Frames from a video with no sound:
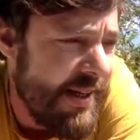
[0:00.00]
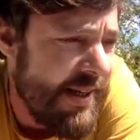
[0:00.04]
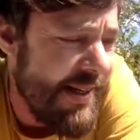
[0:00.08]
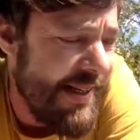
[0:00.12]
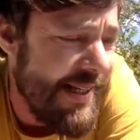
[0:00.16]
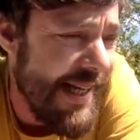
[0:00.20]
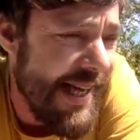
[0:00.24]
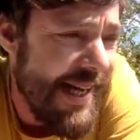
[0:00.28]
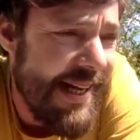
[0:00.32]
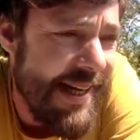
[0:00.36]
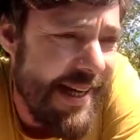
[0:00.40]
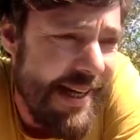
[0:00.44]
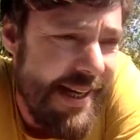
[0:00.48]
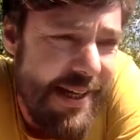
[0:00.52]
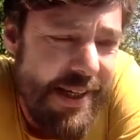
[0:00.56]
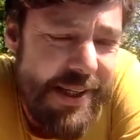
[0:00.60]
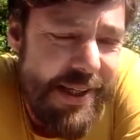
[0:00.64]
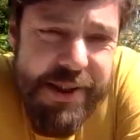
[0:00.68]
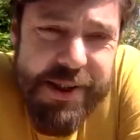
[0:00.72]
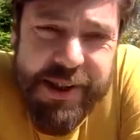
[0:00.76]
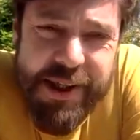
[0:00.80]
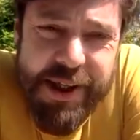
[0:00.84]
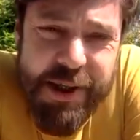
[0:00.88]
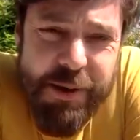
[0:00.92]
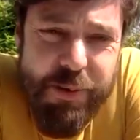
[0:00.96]

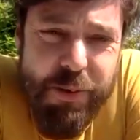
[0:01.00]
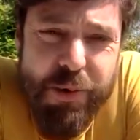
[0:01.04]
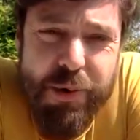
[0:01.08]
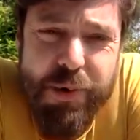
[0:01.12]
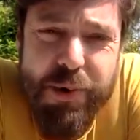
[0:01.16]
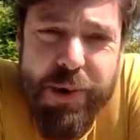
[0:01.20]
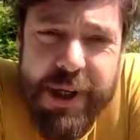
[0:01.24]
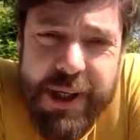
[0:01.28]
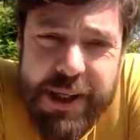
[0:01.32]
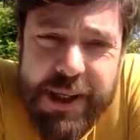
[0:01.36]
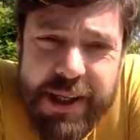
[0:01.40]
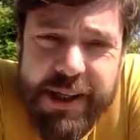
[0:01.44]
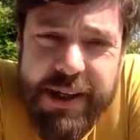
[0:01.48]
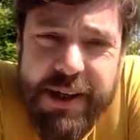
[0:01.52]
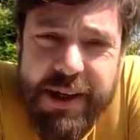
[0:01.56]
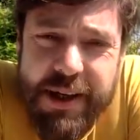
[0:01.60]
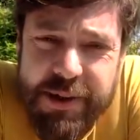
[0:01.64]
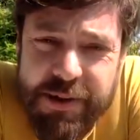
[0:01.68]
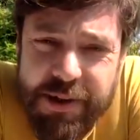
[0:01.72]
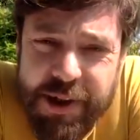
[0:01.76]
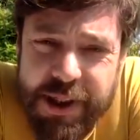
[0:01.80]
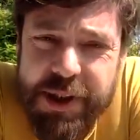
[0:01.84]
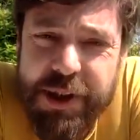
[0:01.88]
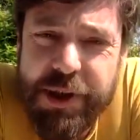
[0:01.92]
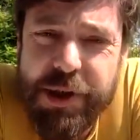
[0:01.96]
decades, it really
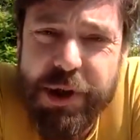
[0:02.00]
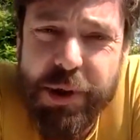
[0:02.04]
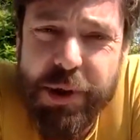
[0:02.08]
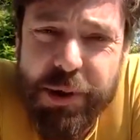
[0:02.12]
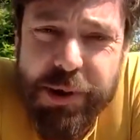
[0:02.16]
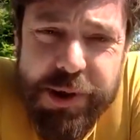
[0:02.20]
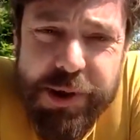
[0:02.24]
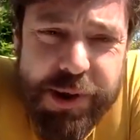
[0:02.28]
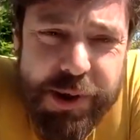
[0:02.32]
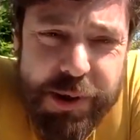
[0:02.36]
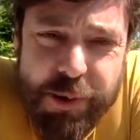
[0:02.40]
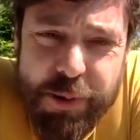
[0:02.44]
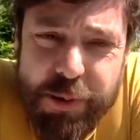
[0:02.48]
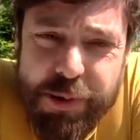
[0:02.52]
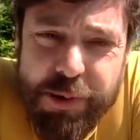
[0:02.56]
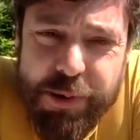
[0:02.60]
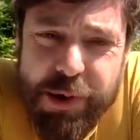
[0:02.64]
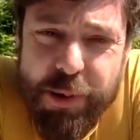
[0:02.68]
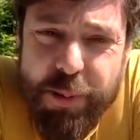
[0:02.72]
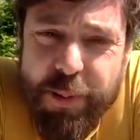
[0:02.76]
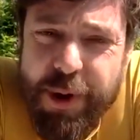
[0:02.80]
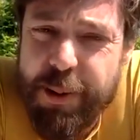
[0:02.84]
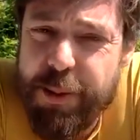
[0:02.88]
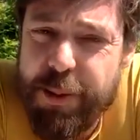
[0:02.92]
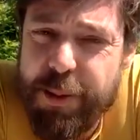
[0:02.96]
got reduced to
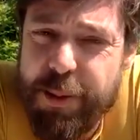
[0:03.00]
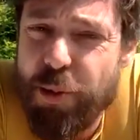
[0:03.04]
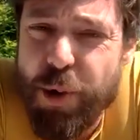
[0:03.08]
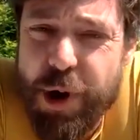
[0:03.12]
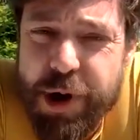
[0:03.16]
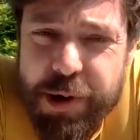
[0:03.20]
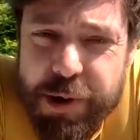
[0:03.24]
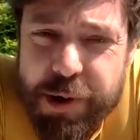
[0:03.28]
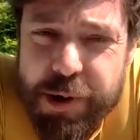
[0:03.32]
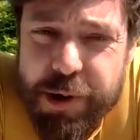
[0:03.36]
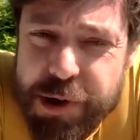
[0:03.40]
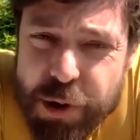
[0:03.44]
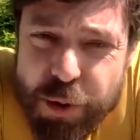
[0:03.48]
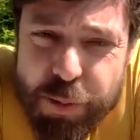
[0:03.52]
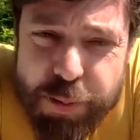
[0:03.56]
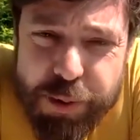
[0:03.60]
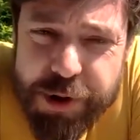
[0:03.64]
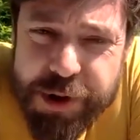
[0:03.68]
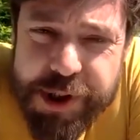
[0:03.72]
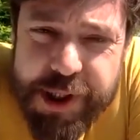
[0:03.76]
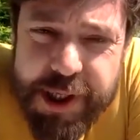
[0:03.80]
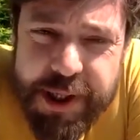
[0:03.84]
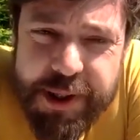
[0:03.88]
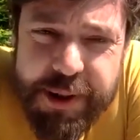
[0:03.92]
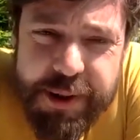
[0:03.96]
maybe 1 or
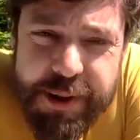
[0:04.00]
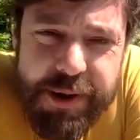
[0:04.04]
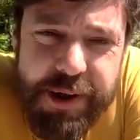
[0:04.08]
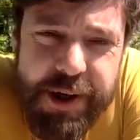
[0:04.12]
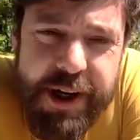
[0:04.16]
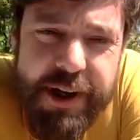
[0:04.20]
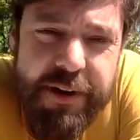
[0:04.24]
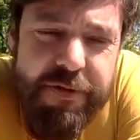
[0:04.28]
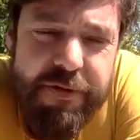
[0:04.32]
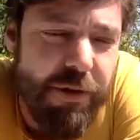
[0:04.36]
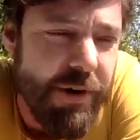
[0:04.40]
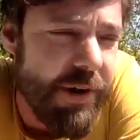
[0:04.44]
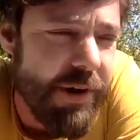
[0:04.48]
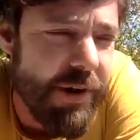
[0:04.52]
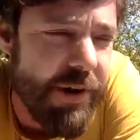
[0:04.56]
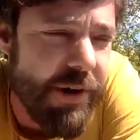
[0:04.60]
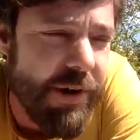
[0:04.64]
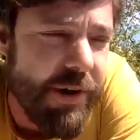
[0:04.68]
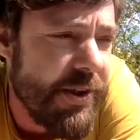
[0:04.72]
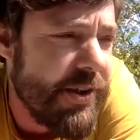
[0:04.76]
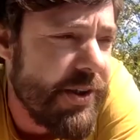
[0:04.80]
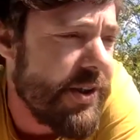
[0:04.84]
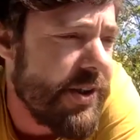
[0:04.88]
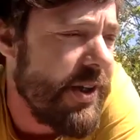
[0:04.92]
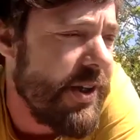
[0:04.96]
2% on an
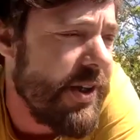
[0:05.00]
average.